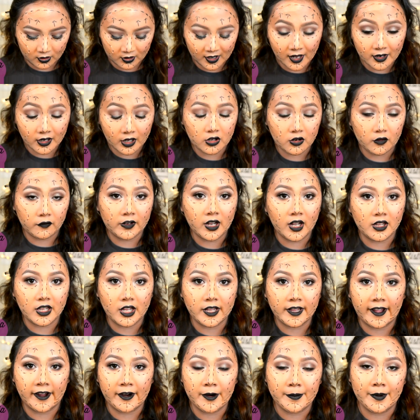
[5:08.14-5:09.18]
So now that you've got
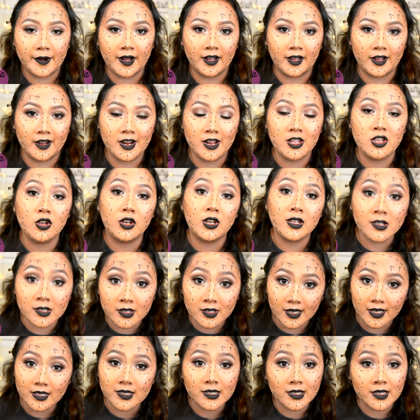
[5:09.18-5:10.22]
that air pocket in, you can
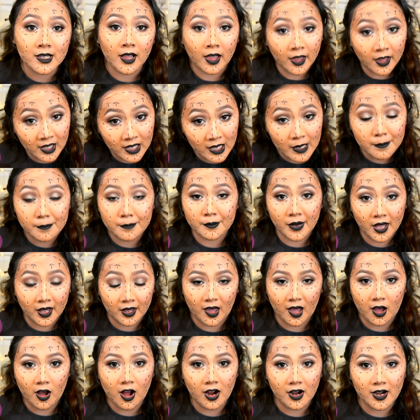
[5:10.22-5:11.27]
just keep
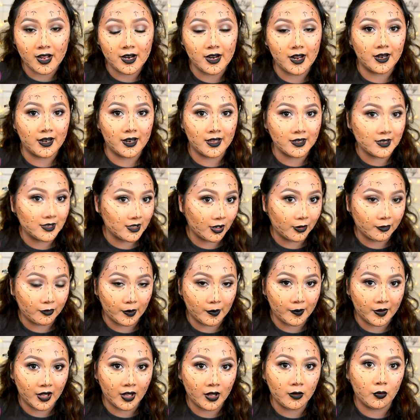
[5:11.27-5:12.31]
picking on it and then start
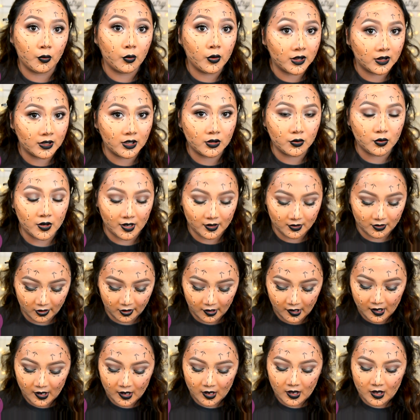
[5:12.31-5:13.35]
ripping it with the
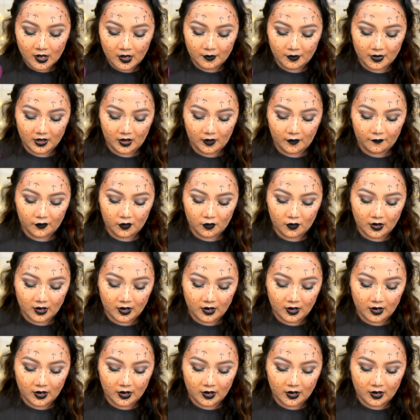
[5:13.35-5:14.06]
tweezer. But if you